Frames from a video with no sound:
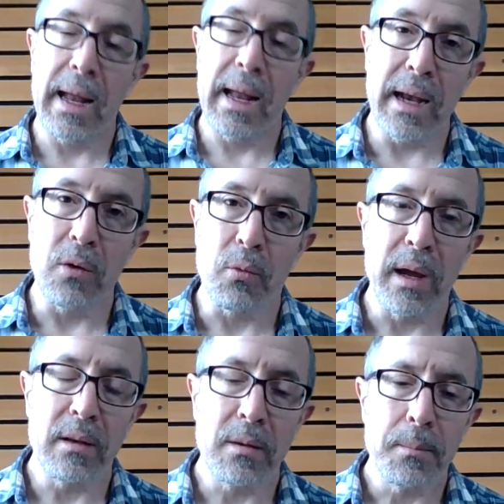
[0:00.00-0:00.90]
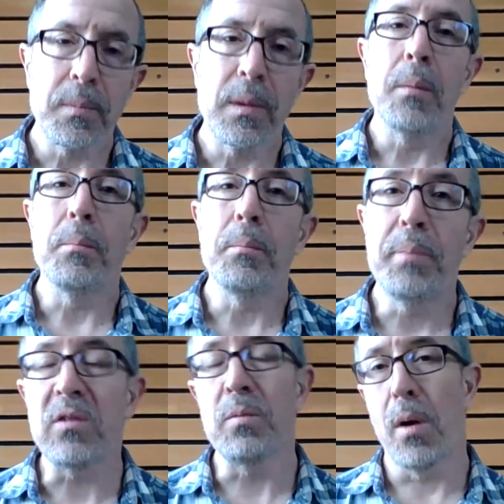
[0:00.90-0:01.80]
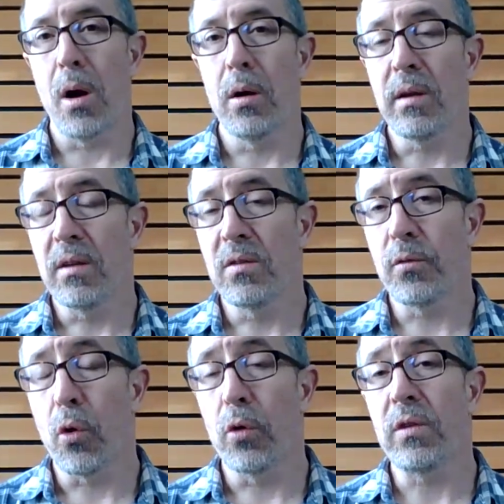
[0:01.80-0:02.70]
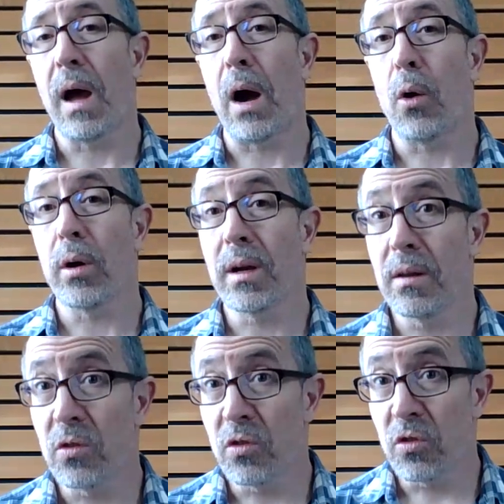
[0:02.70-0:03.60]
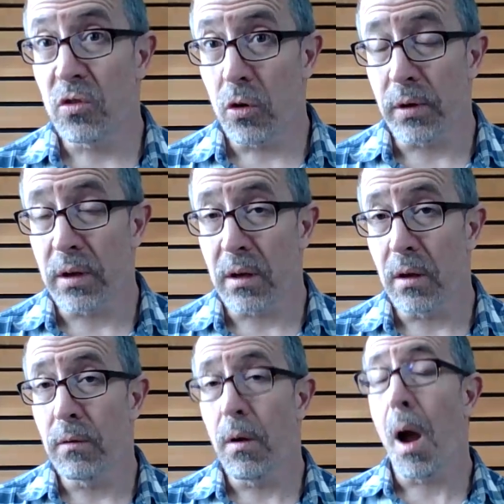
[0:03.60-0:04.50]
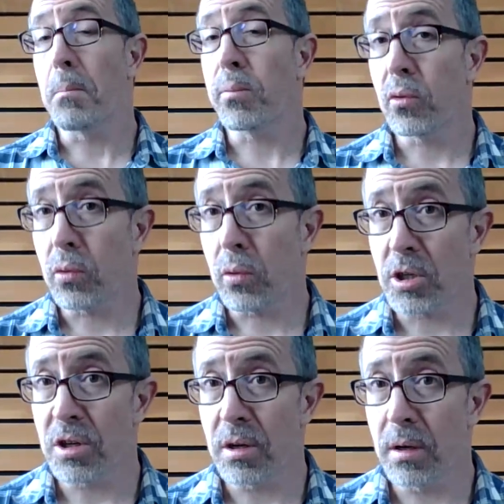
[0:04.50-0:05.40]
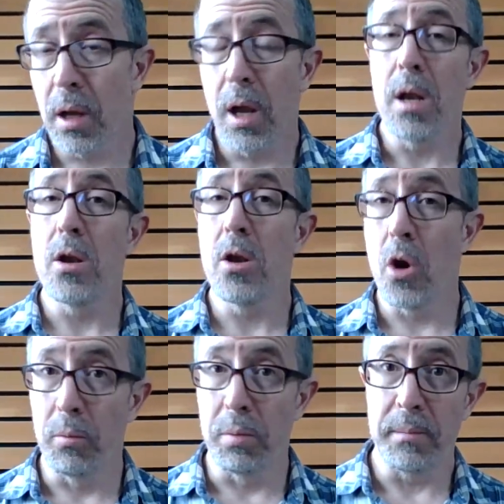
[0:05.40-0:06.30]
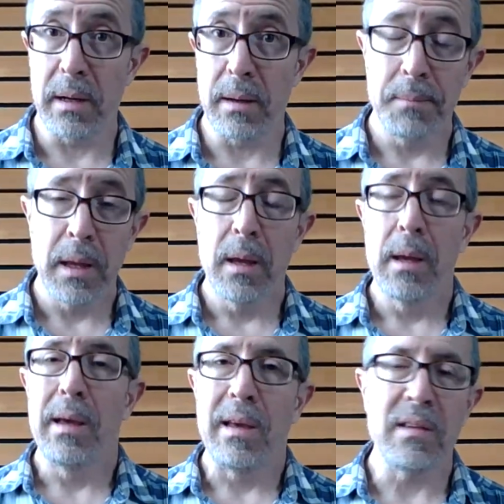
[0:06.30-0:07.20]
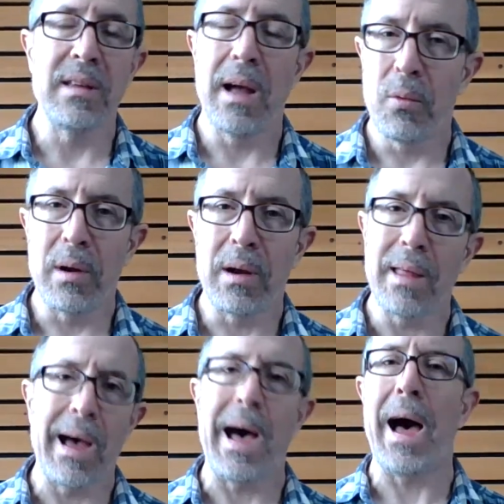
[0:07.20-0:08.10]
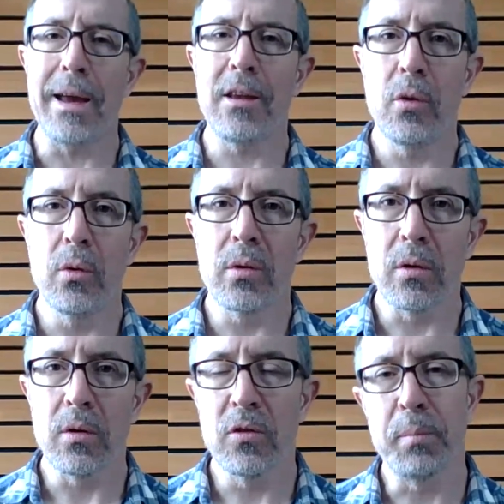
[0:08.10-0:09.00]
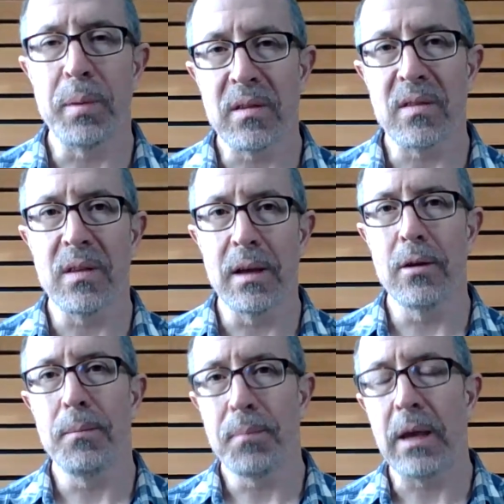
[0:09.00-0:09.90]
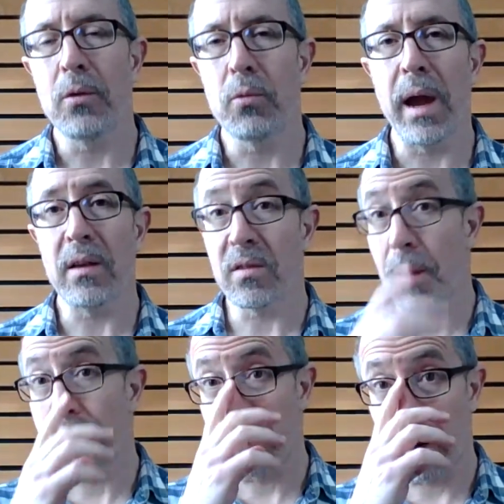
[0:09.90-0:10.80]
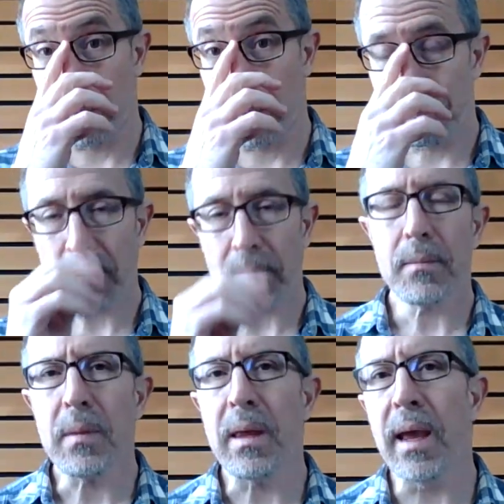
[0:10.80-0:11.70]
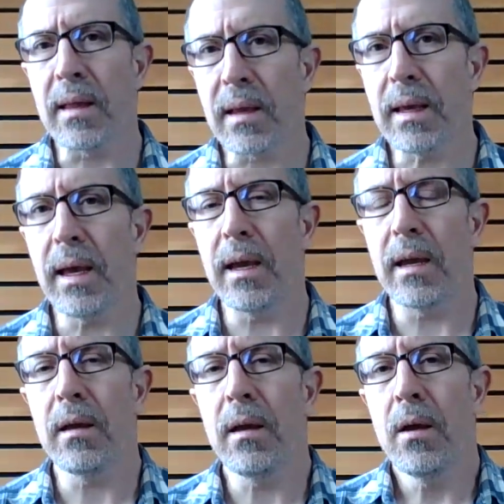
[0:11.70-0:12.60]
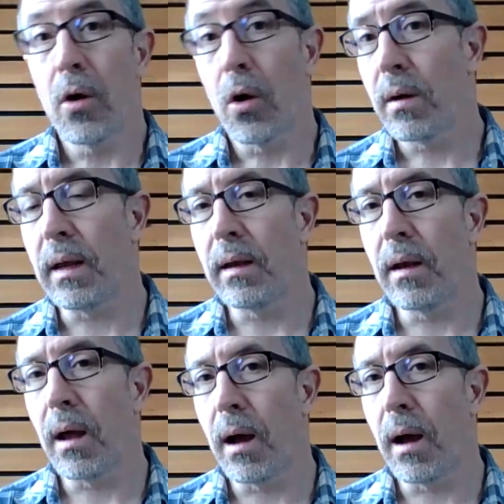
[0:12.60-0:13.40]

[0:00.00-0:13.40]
any rate, Bismarck is, of course, our conservative Prussian nobleman. He's not one of the high Junkers, but still, he ranks up there. And the king in